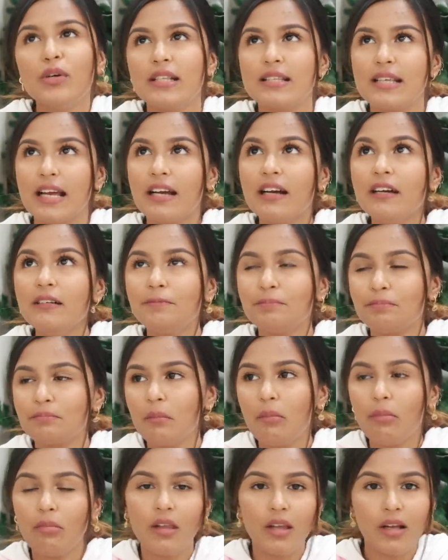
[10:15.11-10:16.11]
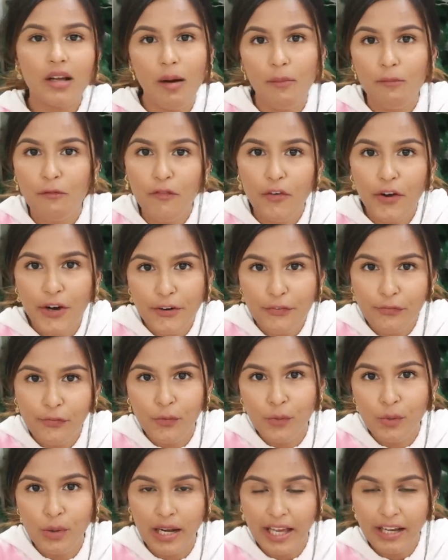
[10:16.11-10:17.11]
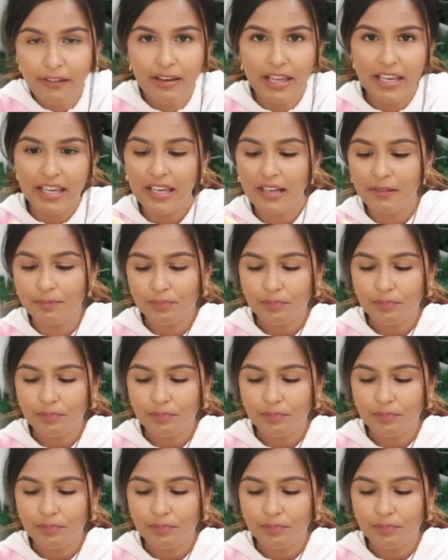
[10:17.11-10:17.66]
It's like a comfort food, like very